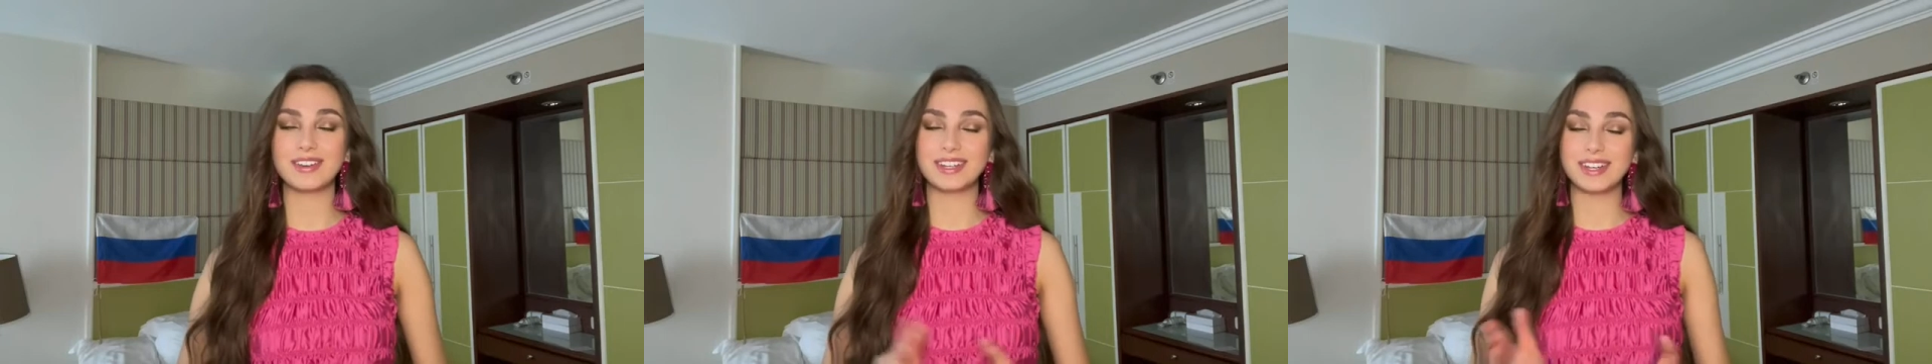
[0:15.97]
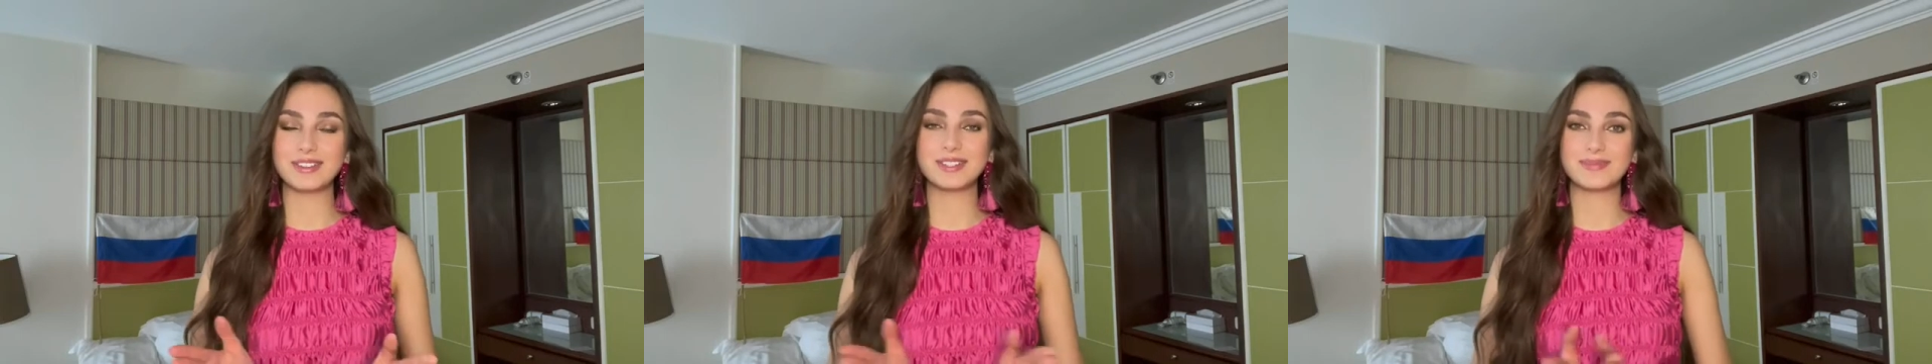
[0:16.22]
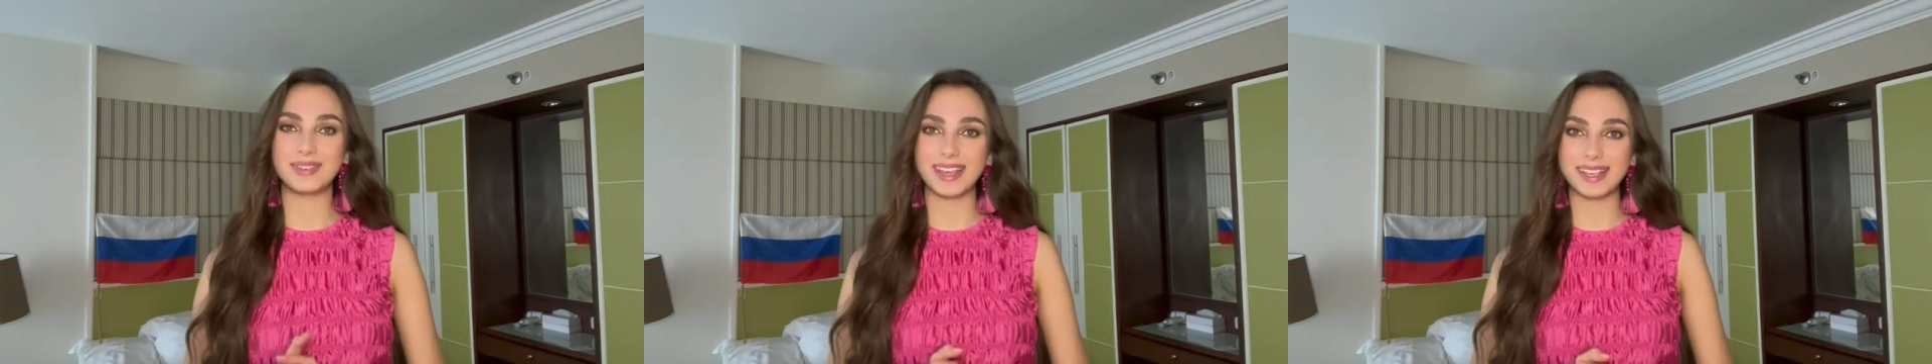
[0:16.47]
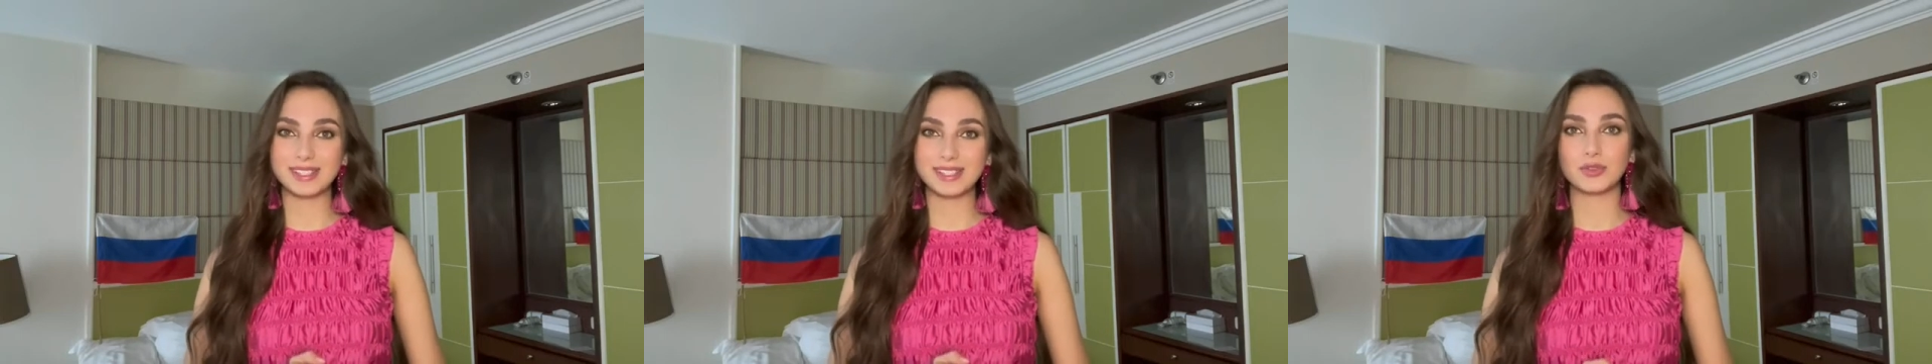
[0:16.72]
enough
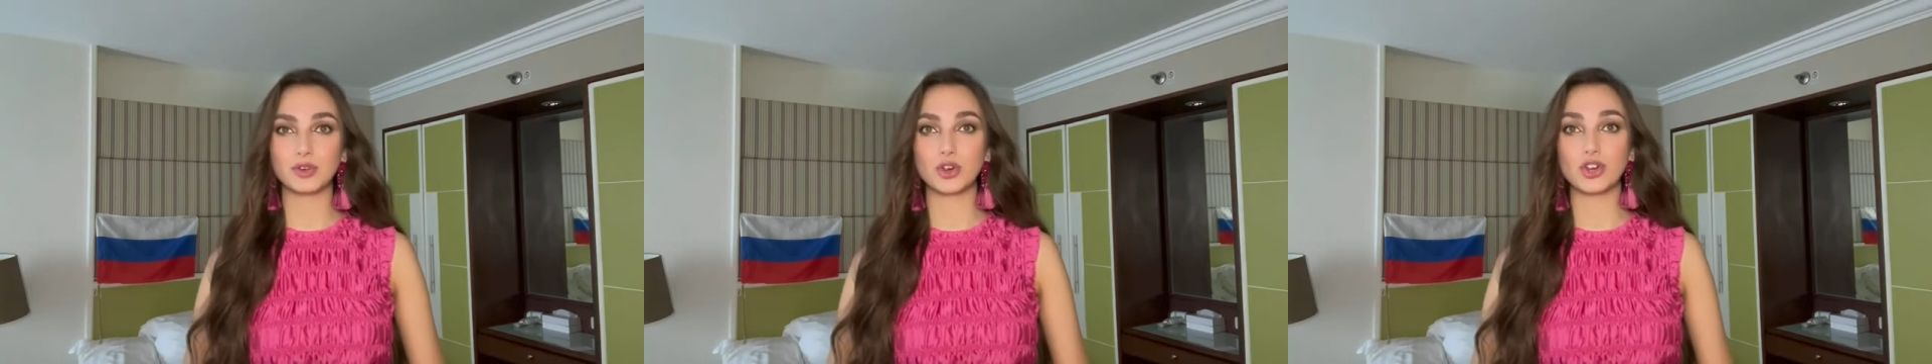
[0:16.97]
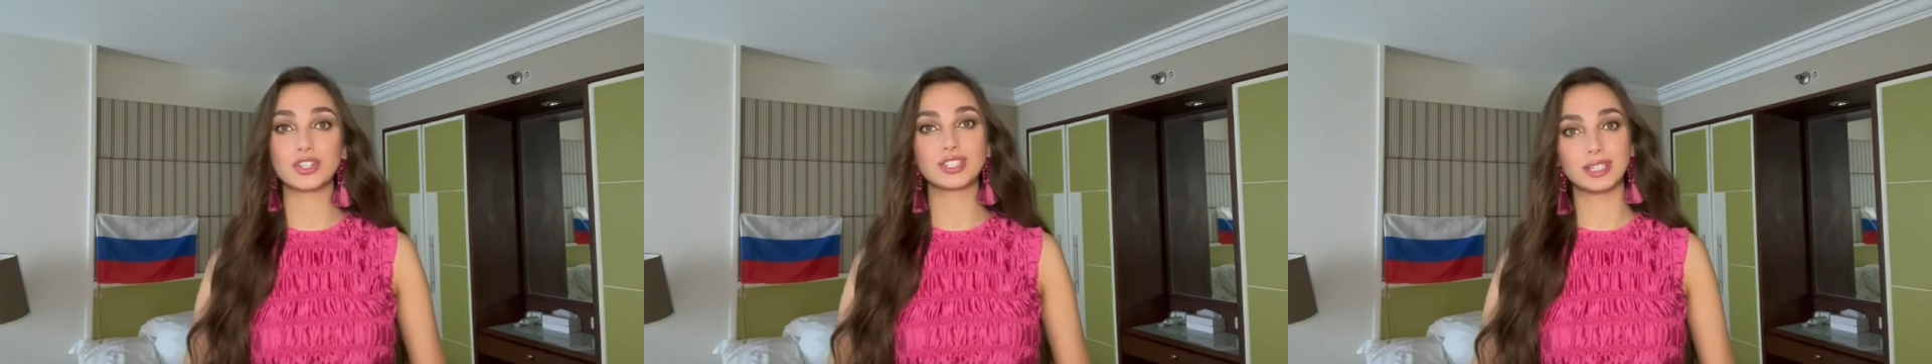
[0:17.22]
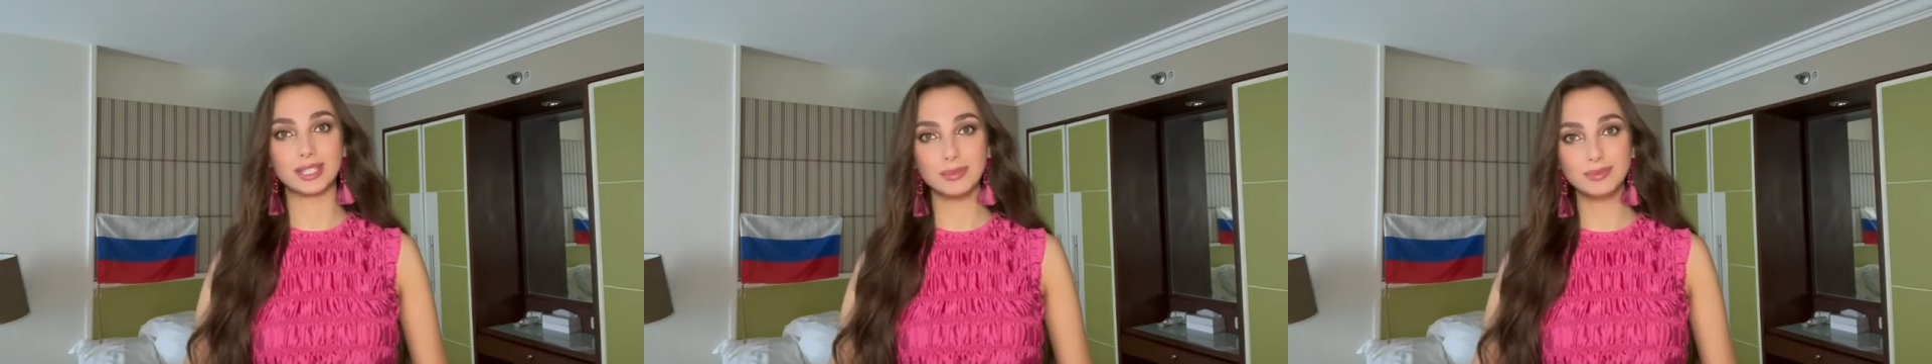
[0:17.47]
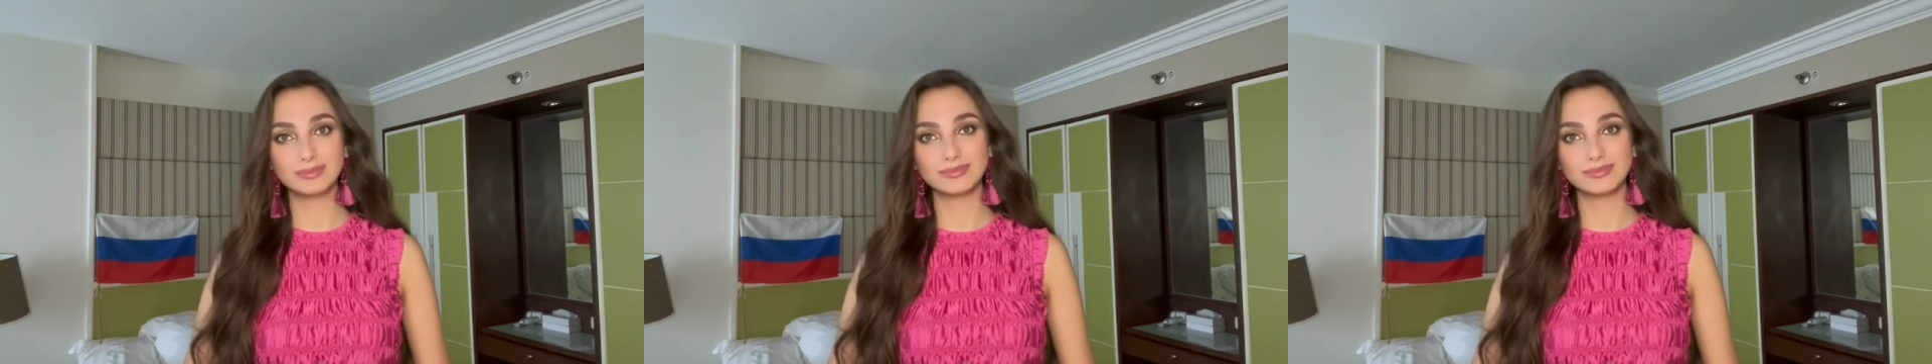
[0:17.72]
space for sleep.